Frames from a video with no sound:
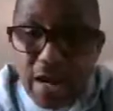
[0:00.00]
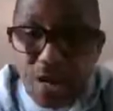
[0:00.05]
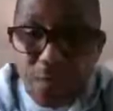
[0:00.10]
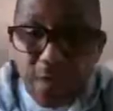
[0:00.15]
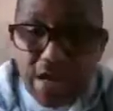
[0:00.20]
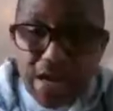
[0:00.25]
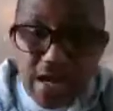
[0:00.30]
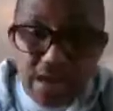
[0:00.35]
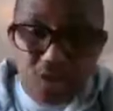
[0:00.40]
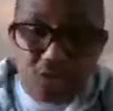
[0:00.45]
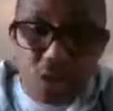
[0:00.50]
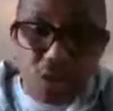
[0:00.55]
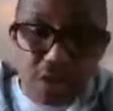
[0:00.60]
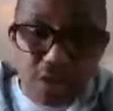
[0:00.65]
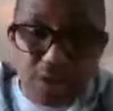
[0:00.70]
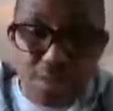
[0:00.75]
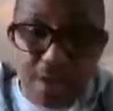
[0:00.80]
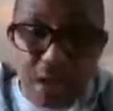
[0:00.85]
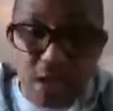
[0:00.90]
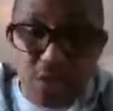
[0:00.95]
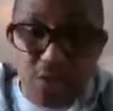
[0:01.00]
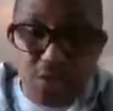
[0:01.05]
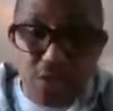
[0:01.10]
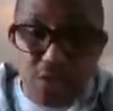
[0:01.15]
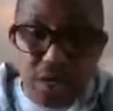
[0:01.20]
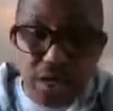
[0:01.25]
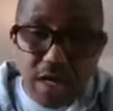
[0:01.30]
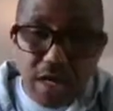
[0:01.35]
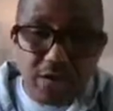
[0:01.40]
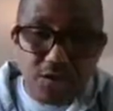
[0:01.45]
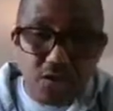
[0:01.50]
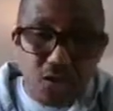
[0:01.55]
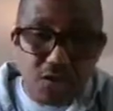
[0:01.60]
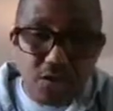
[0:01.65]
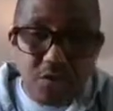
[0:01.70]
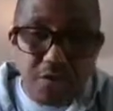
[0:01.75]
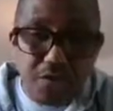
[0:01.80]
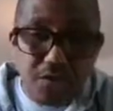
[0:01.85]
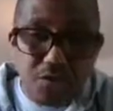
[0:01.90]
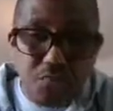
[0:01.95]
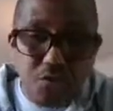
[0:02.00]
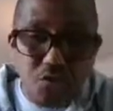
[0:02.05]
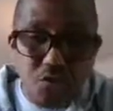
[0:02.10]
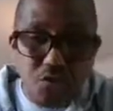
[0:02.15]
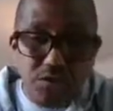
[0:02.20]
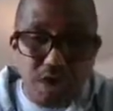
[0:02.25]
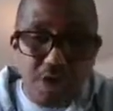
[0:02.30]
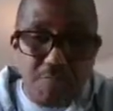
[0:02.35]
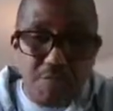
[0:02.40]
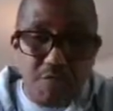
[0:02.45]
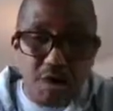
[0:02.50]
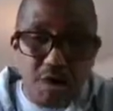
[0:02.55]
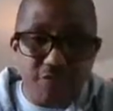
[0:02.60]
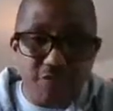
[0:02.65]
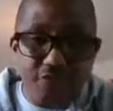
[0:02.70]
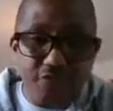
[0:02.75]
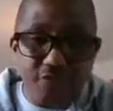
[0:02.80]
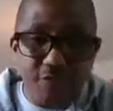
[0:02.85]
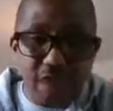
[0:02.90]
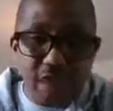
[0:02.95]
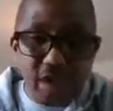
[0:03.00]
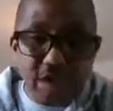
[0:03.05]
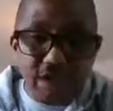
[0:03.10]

when I talked about the program of